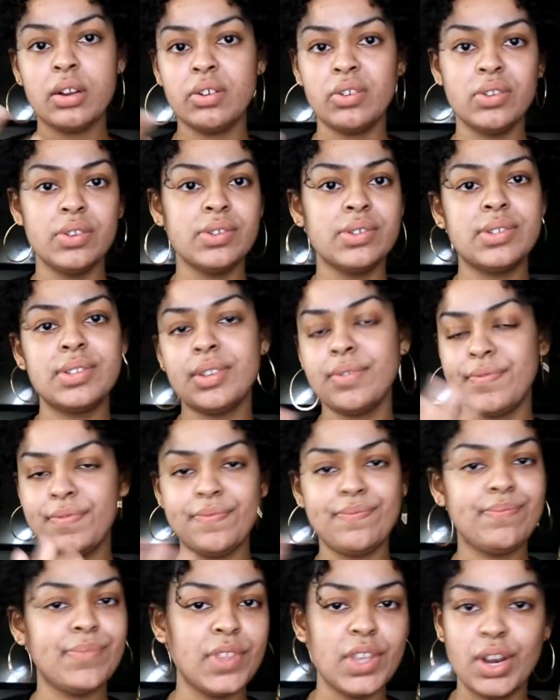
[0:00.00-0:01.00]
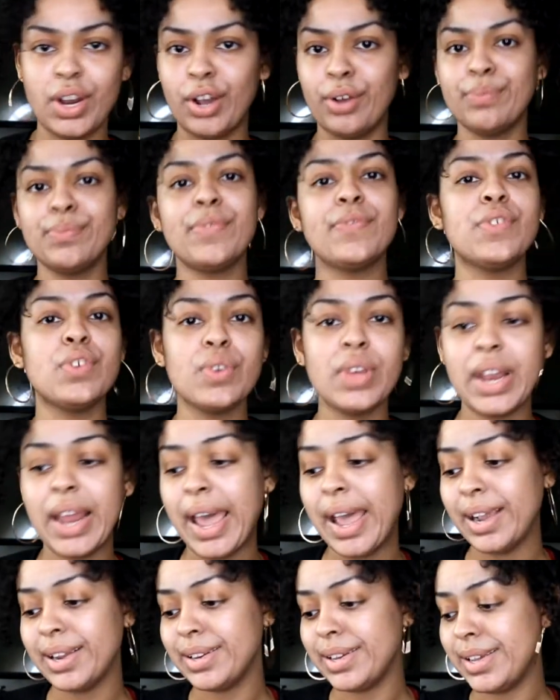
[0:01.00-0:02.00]
Girls, if you get
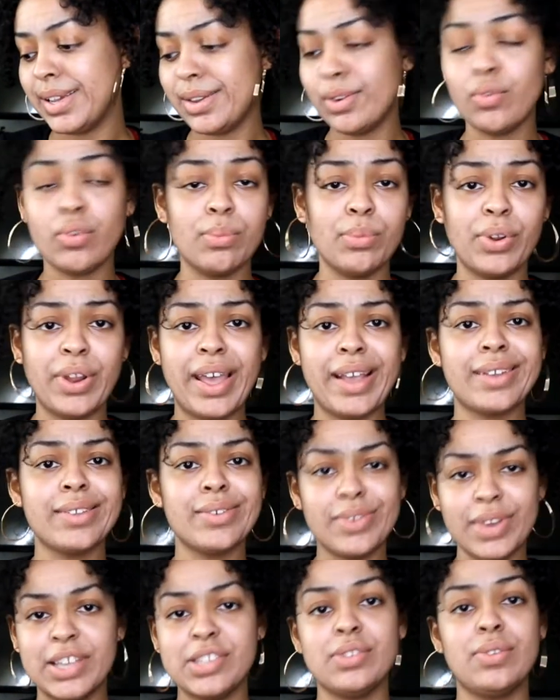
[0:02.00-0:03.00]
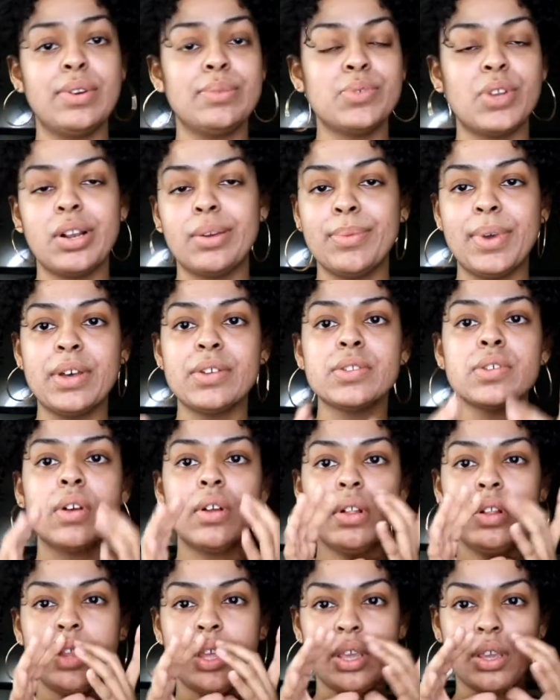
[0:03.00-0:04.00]
acne, hormone acne, you guys know what I'm talking about. It's
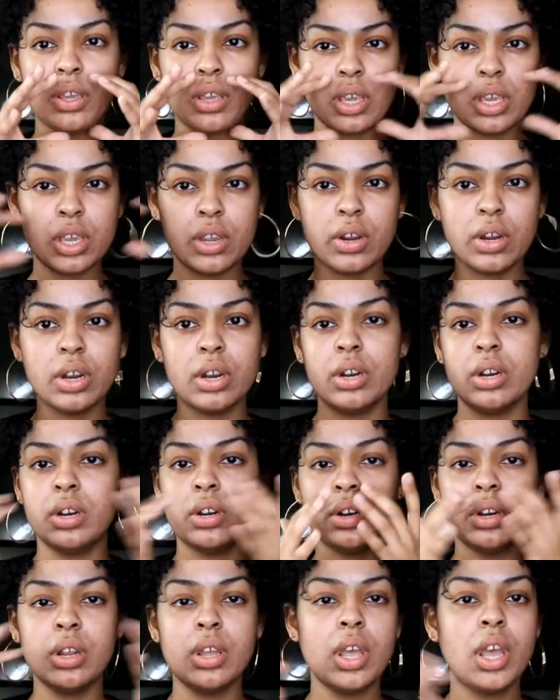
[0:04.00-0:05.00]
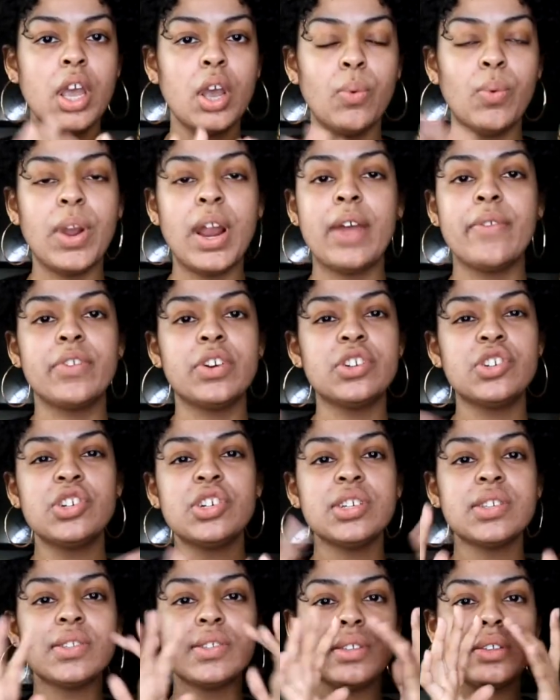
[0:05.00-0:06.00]
all like here or whatever. It's
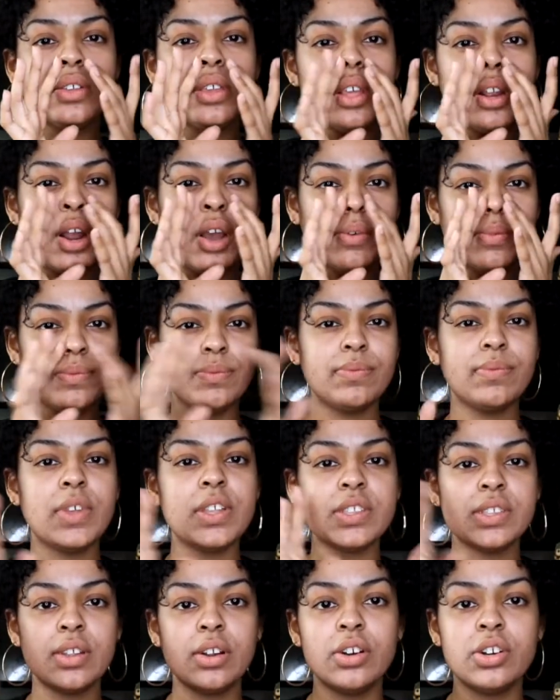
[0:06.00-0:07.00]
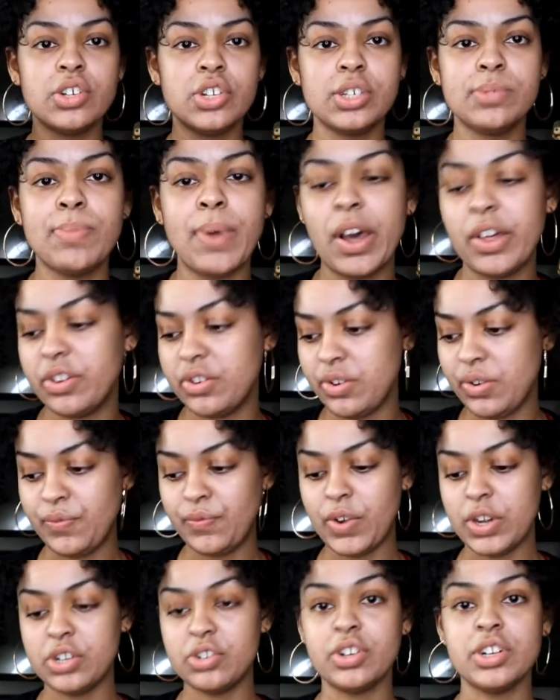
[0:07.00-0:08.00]
just, it's there to just bother you and
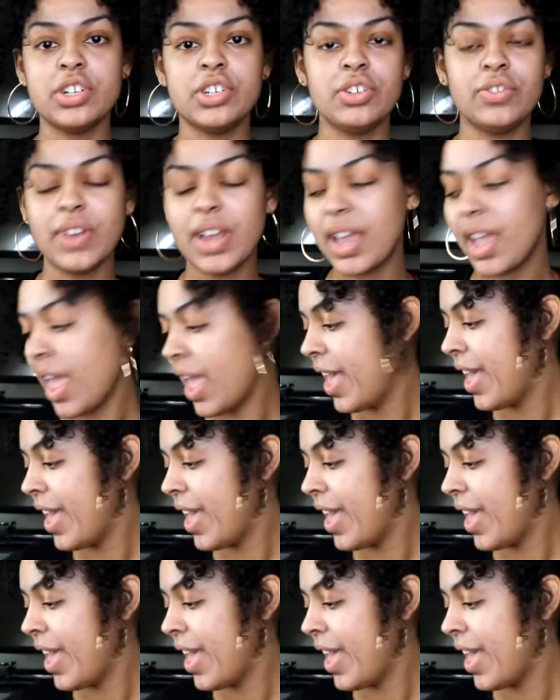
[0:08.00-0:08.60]
frustrate you, right?